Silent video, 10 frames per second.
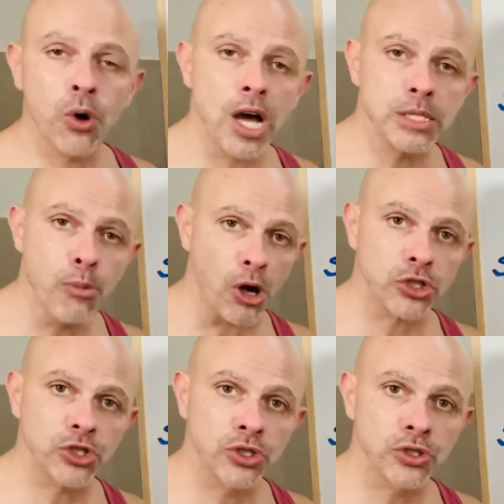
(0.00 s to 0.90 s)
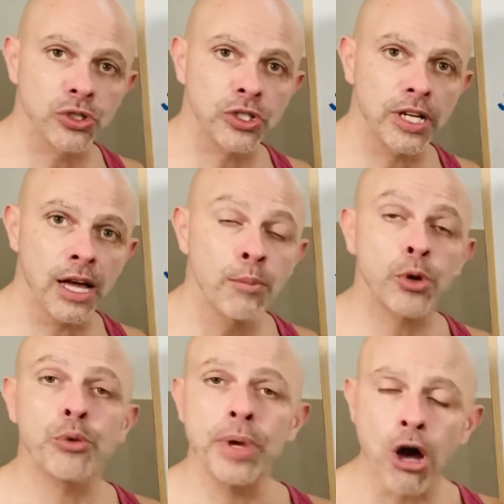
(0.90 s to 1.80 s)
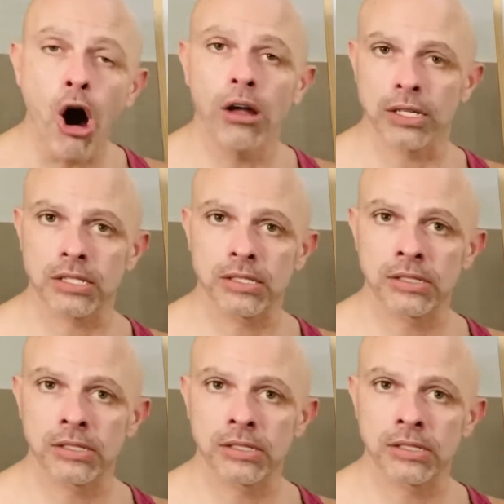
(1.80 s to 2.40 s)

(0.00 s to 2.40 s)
as much. Yeah, but you're being honest,